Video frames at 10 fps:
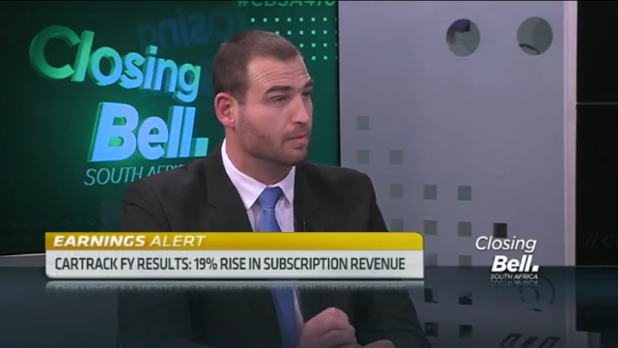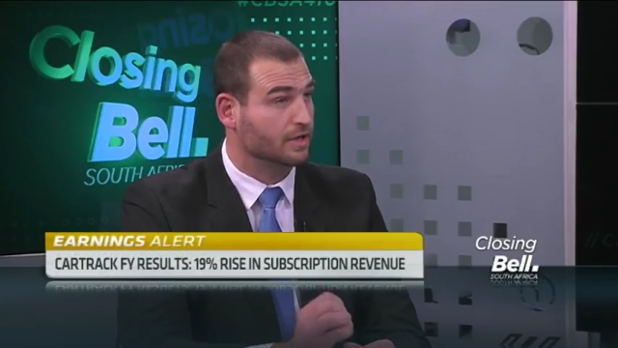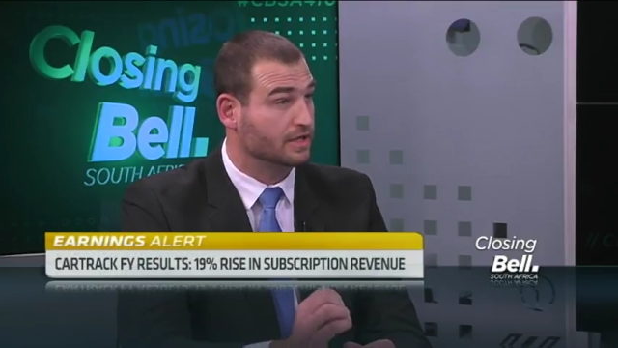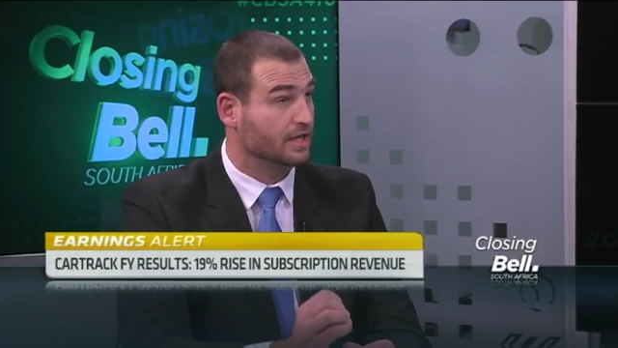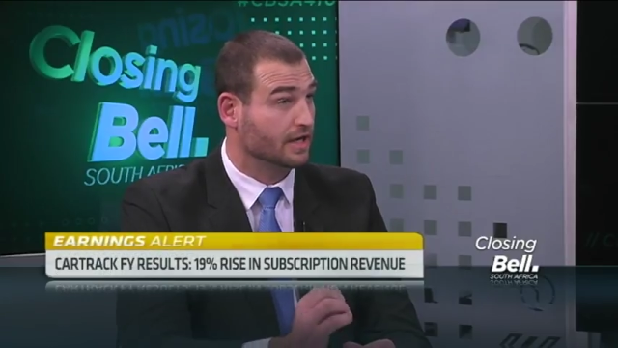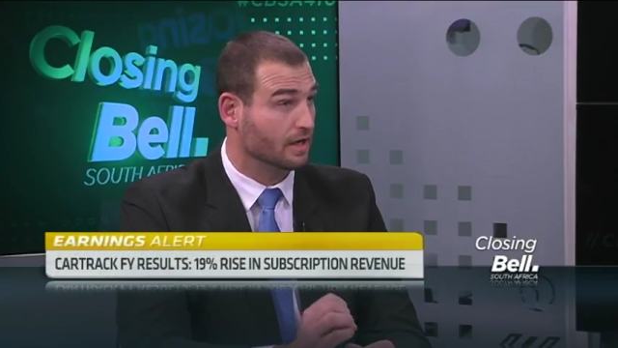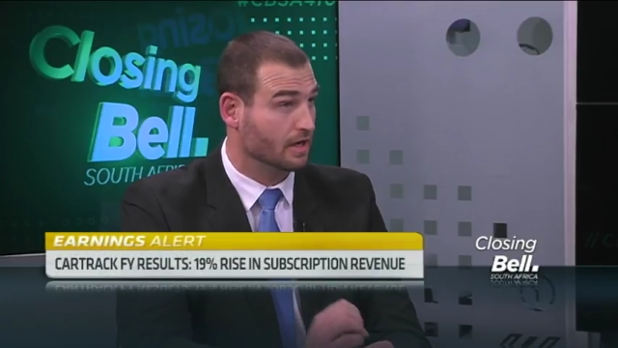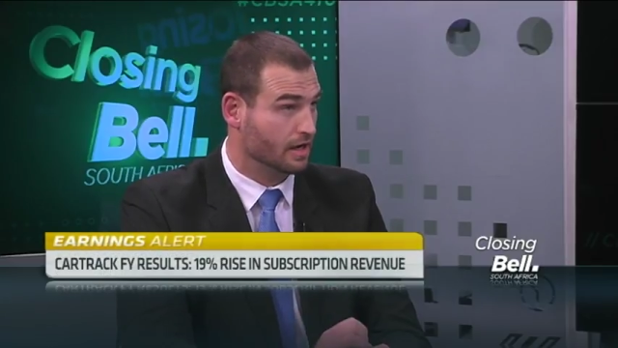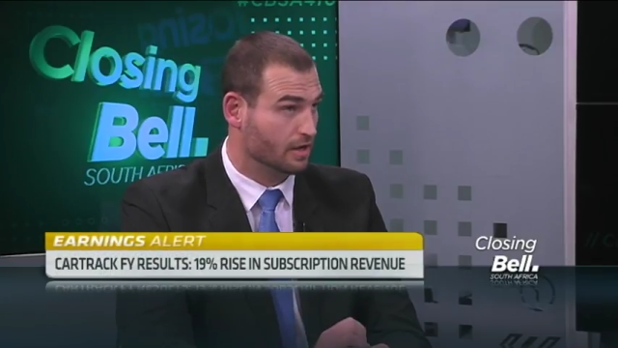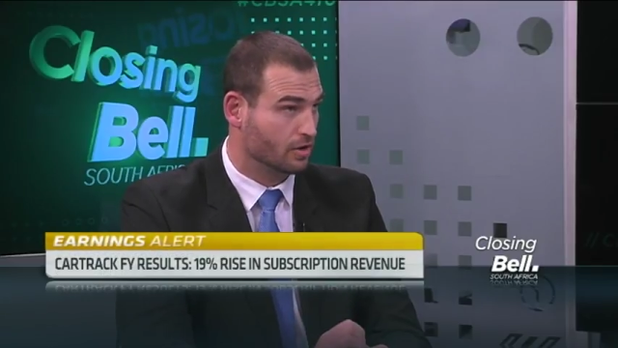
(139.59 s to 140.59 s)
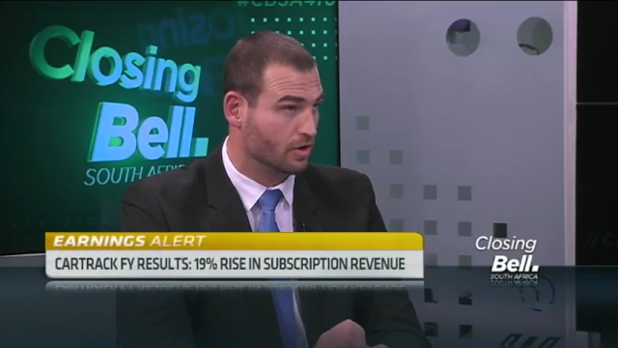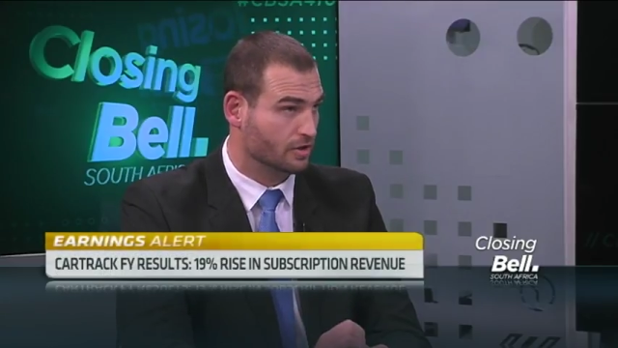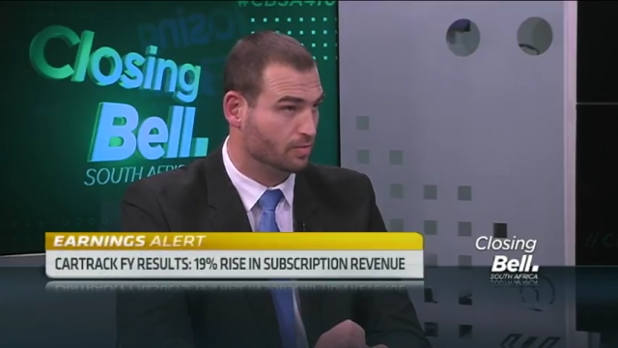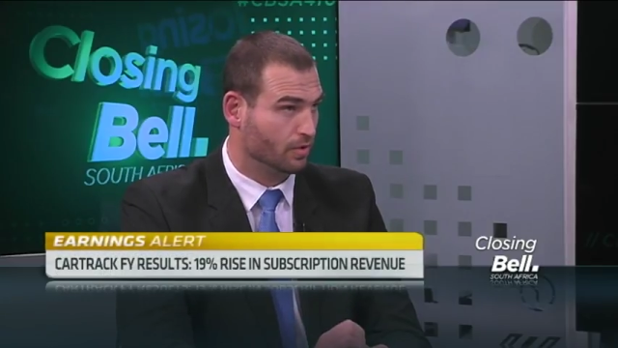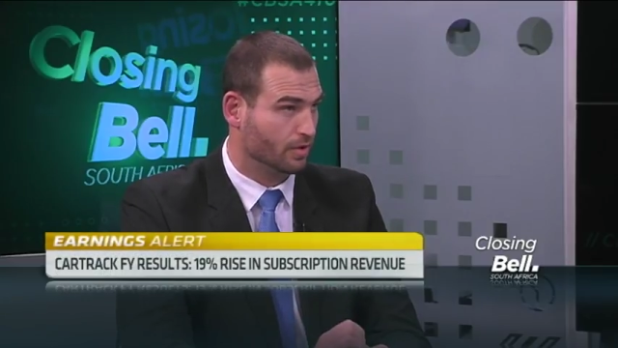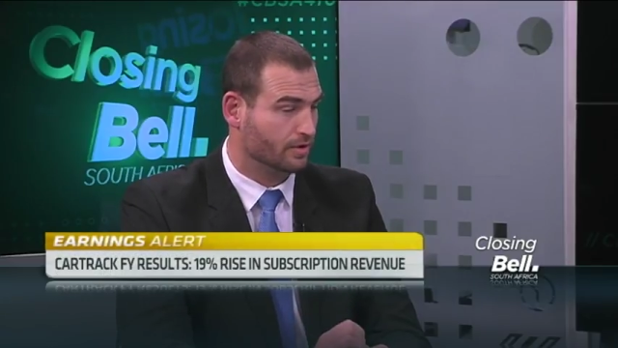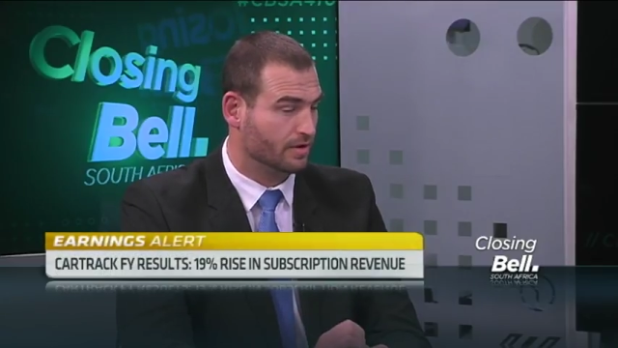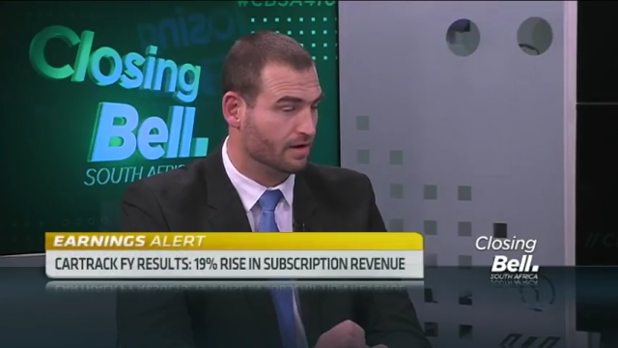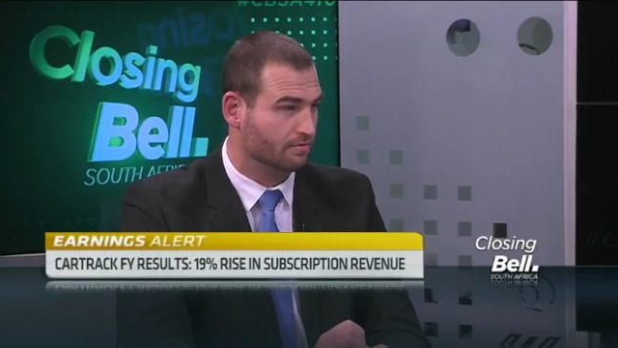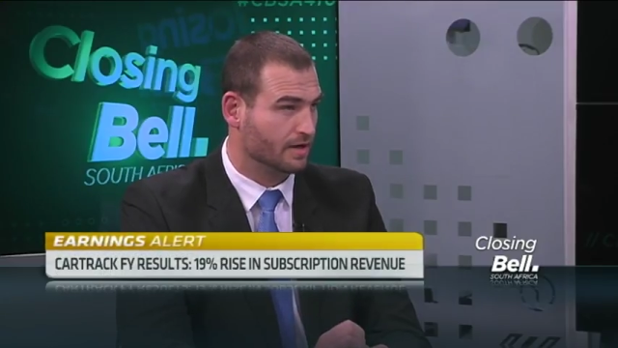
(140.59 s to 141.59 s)
particularly in cross border
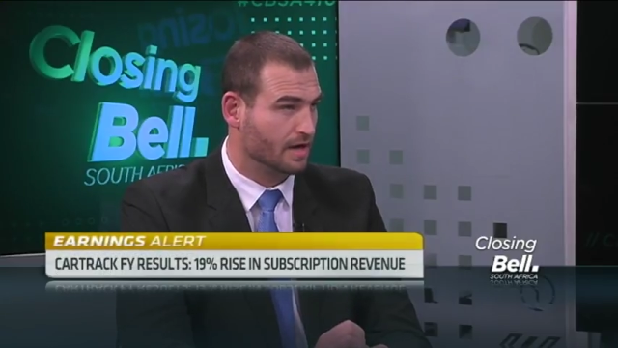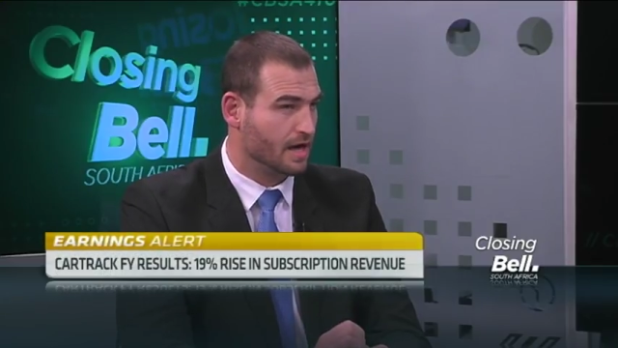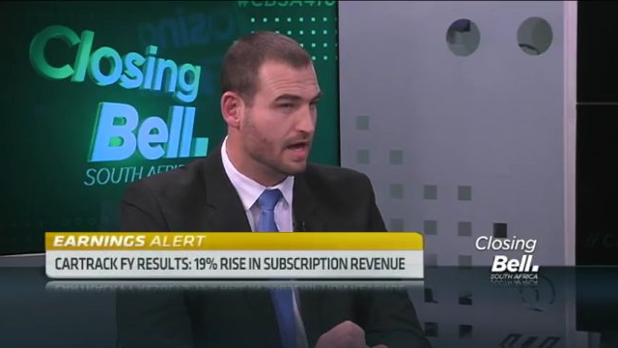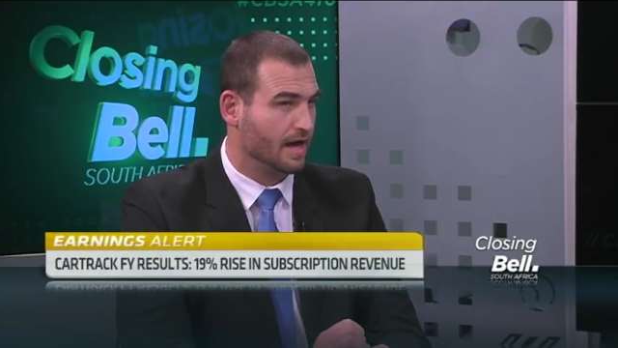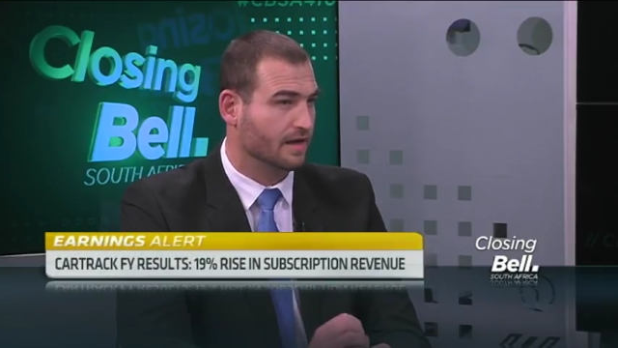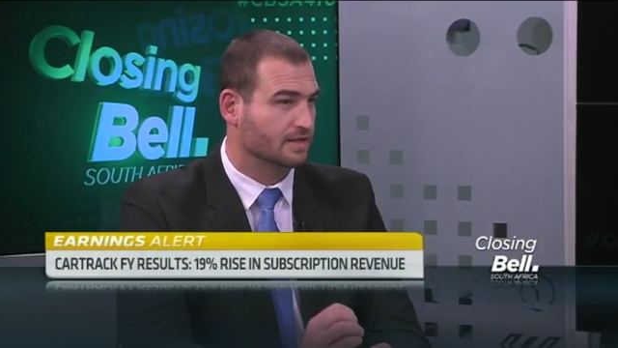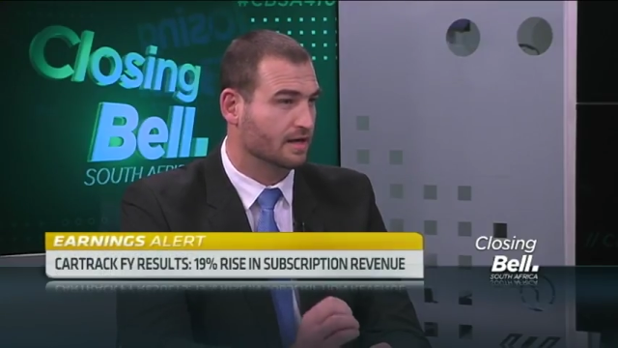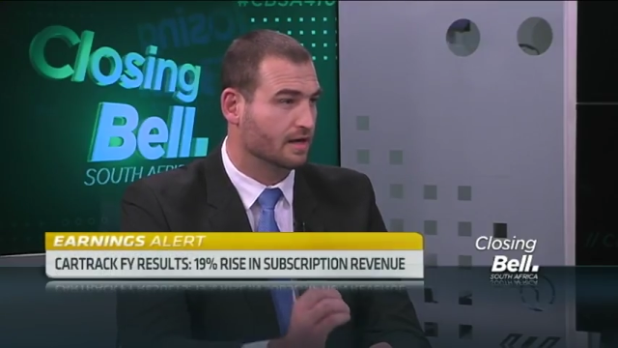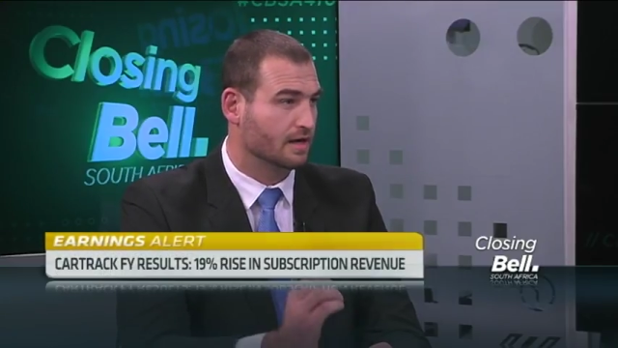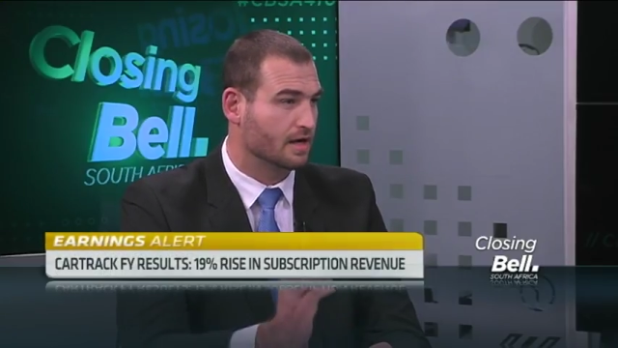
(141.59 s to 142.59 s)
theft, and it's a